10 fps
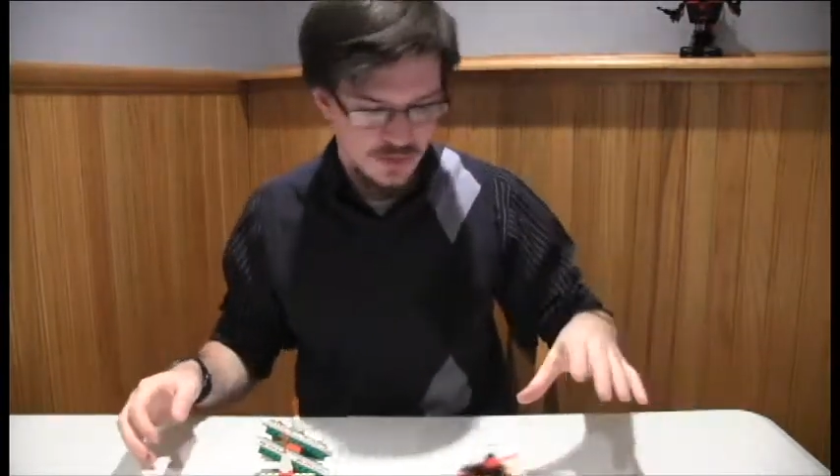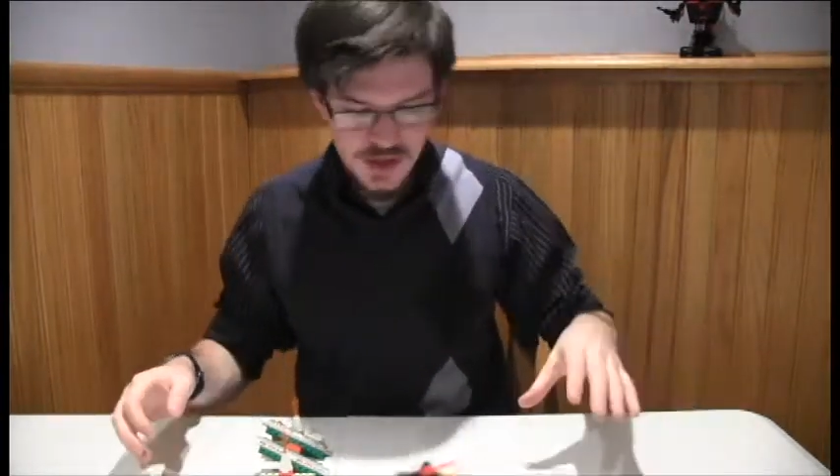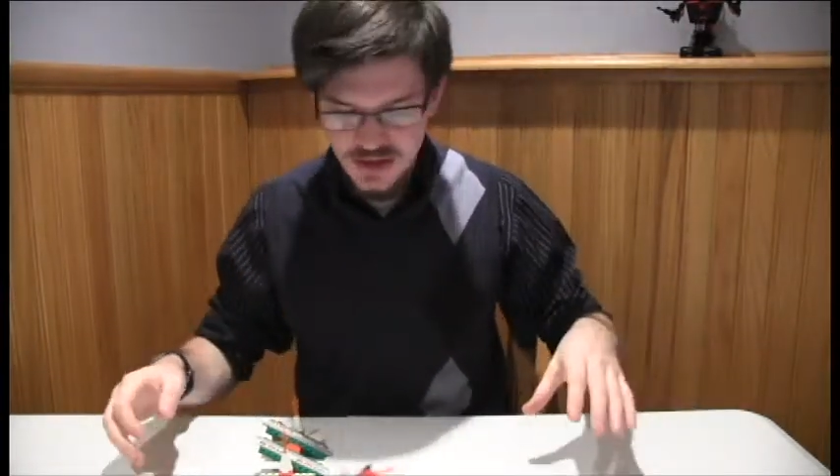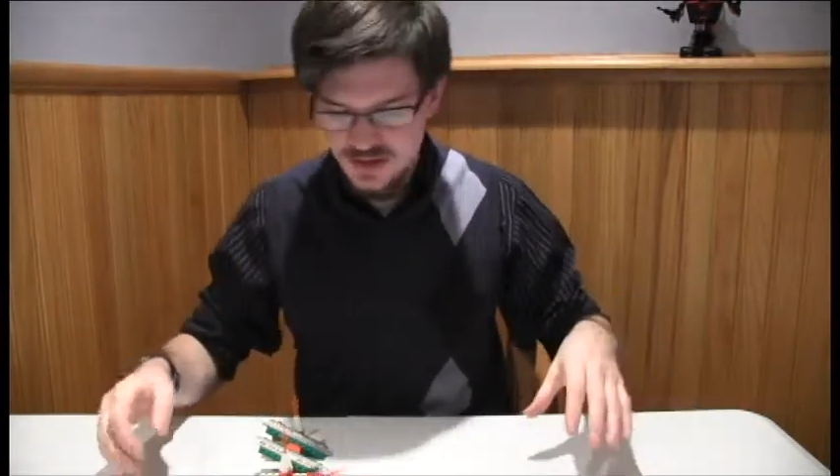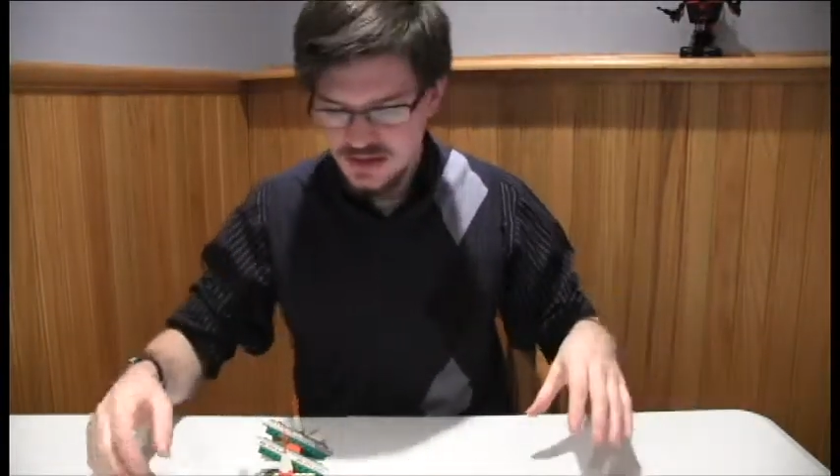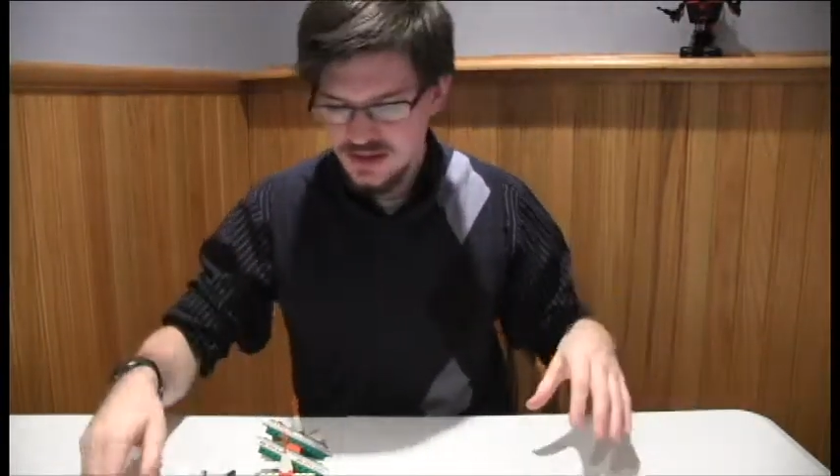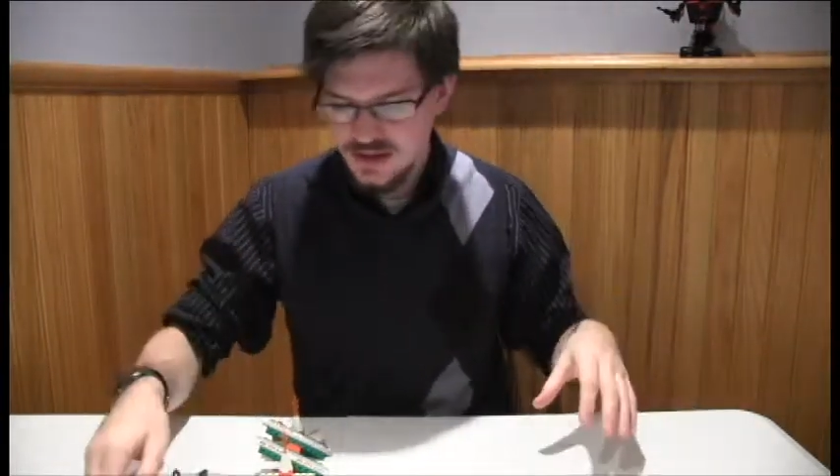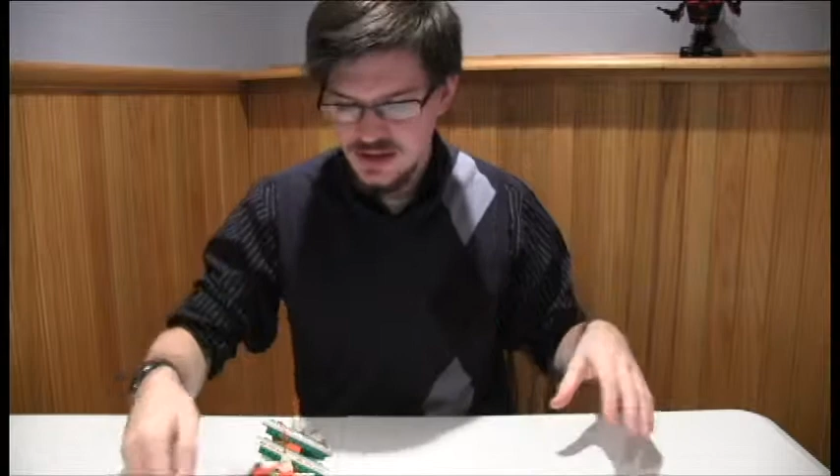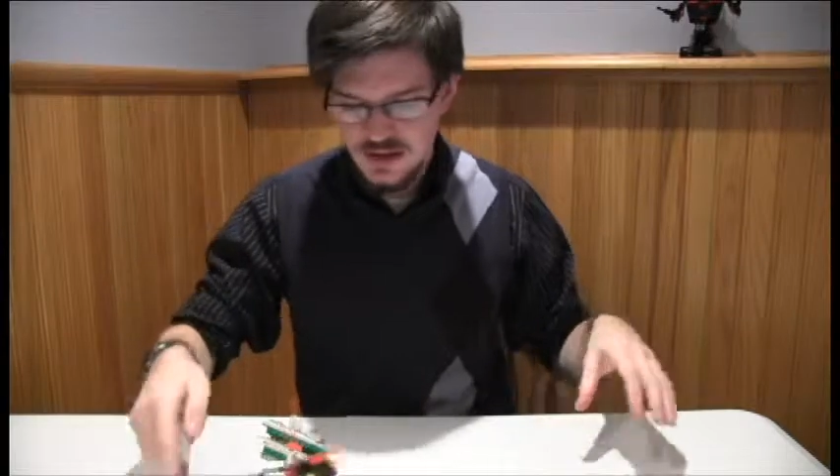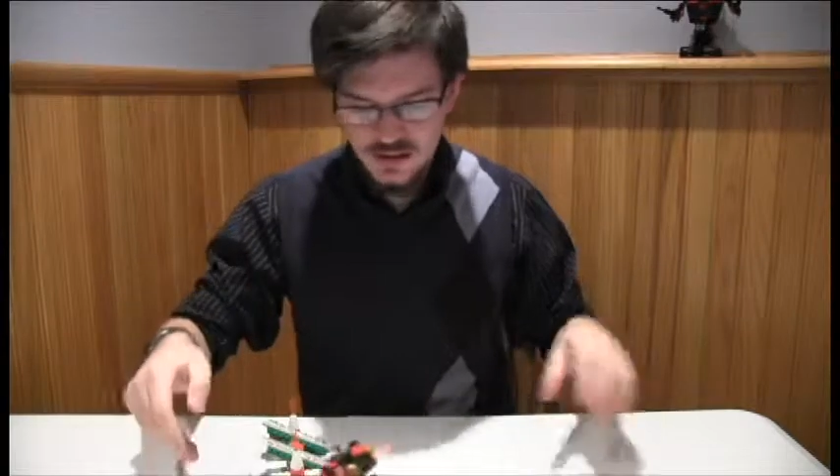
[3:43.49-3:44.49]
wheels
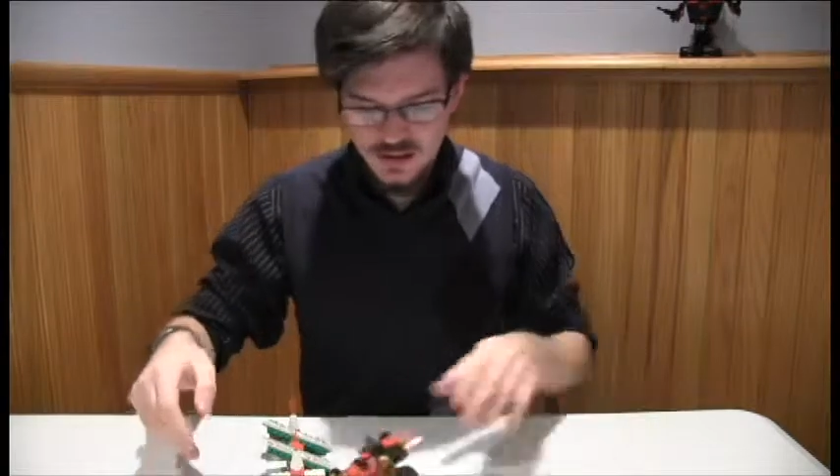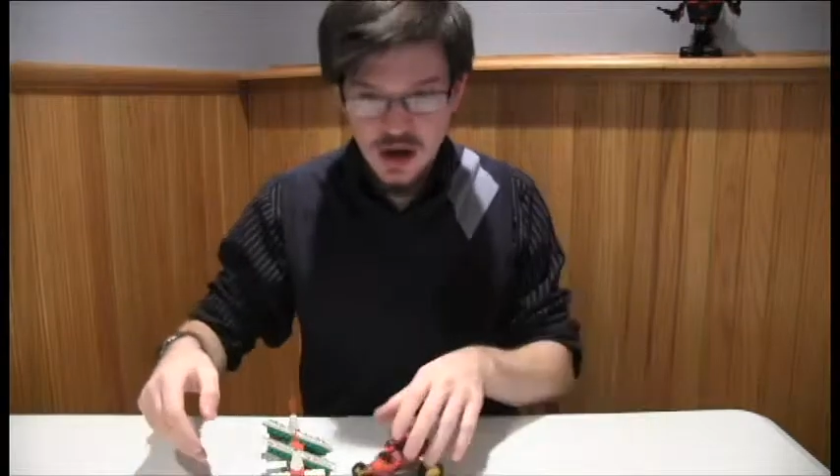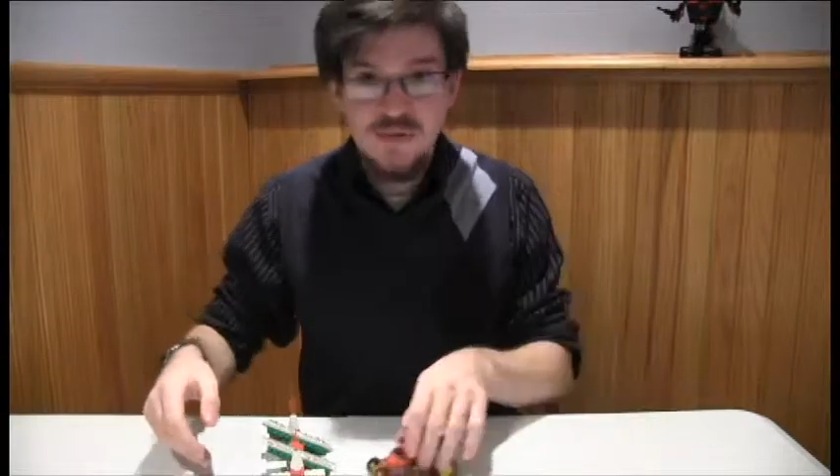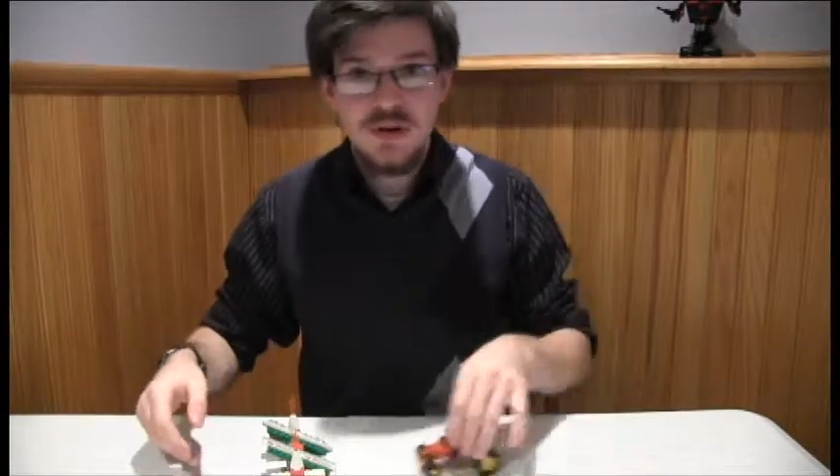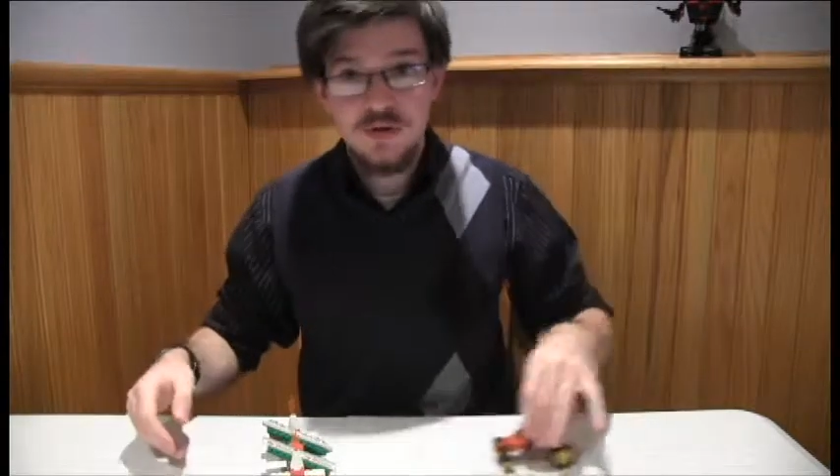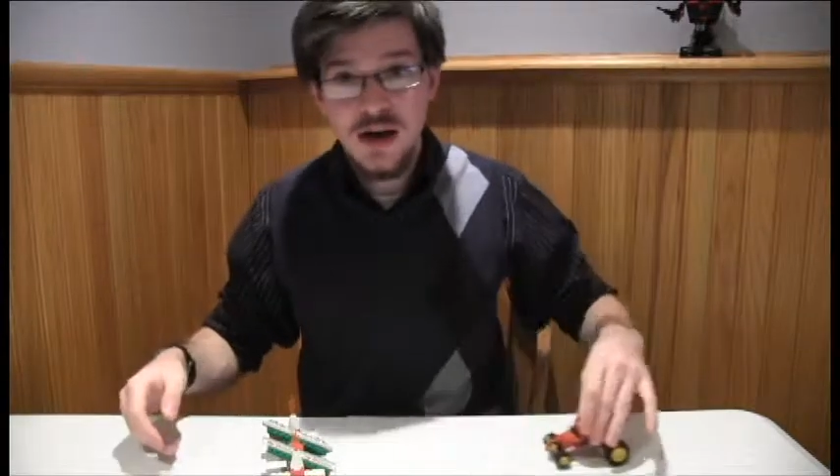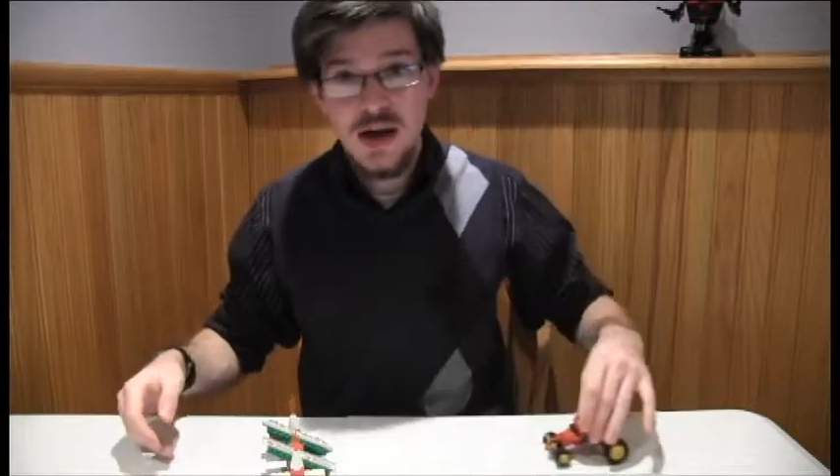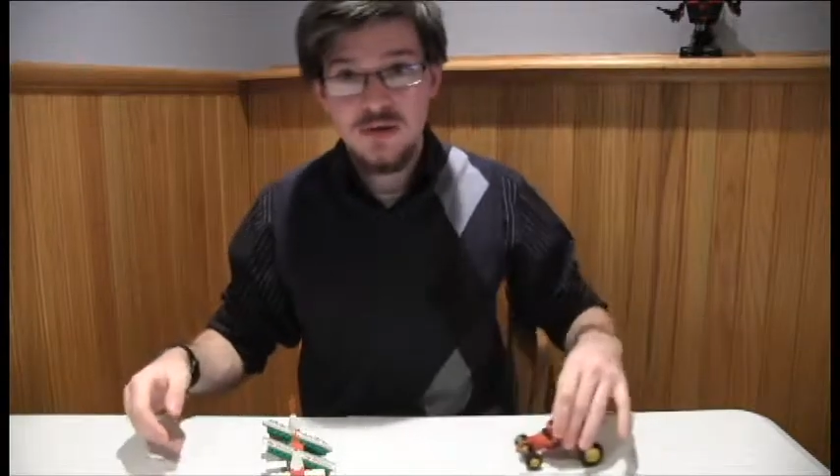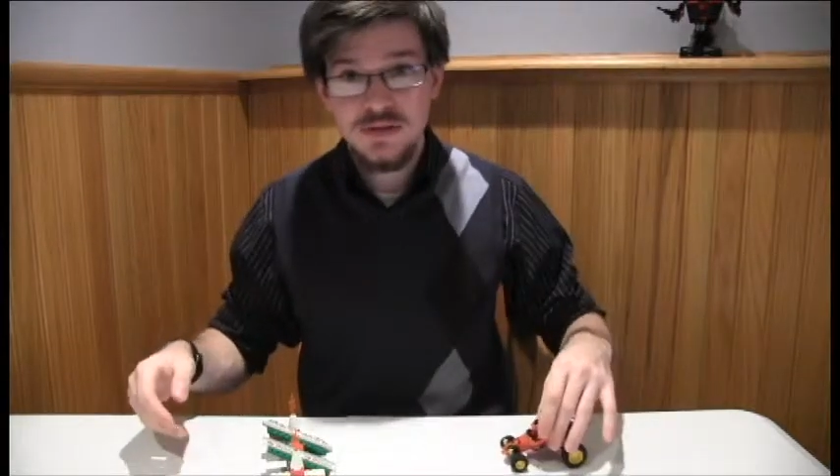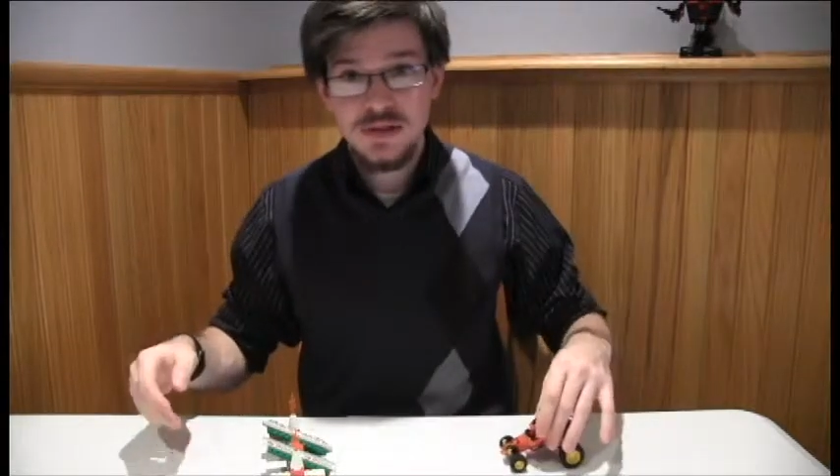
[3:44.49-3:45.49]
driving
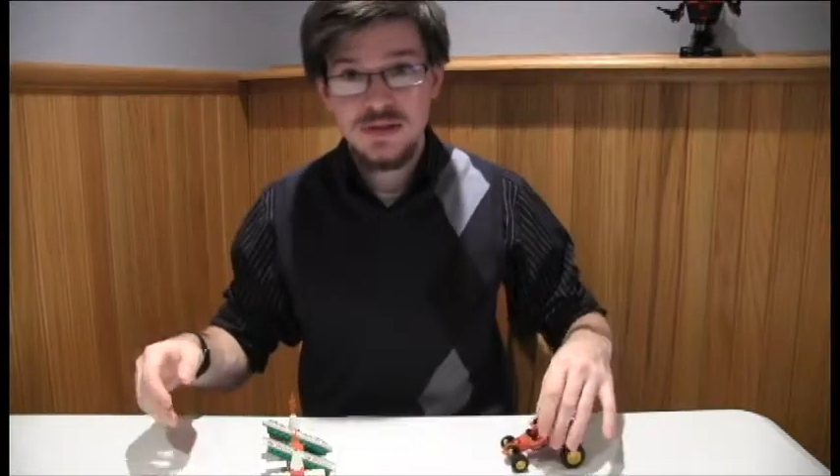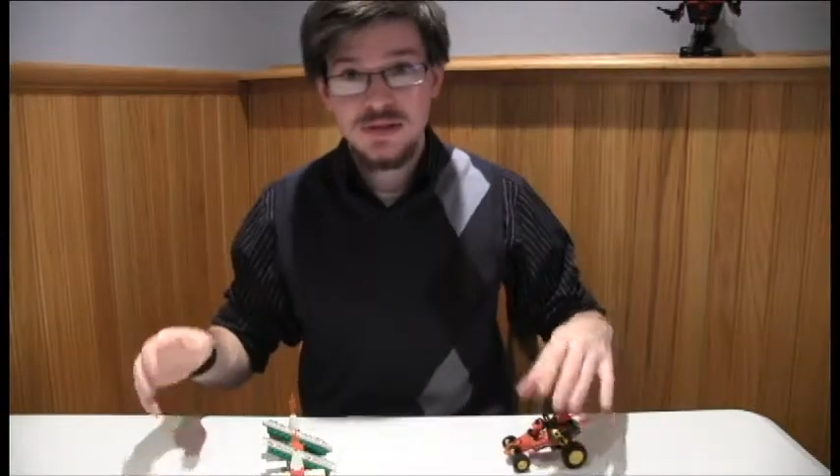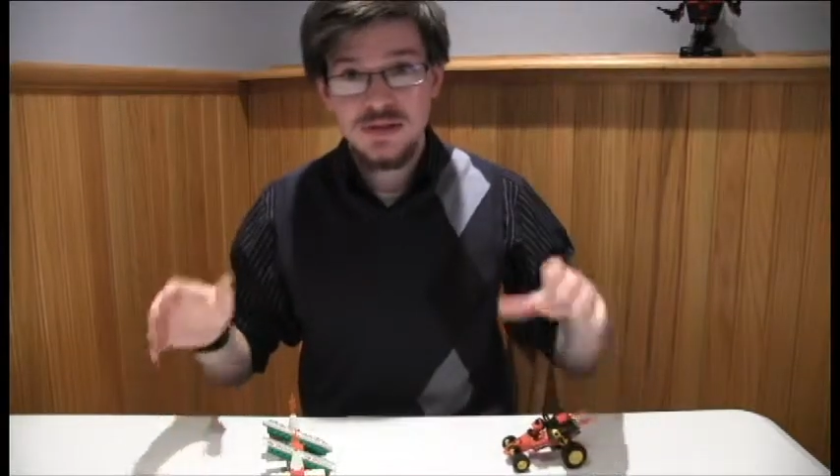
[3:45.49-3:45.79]
around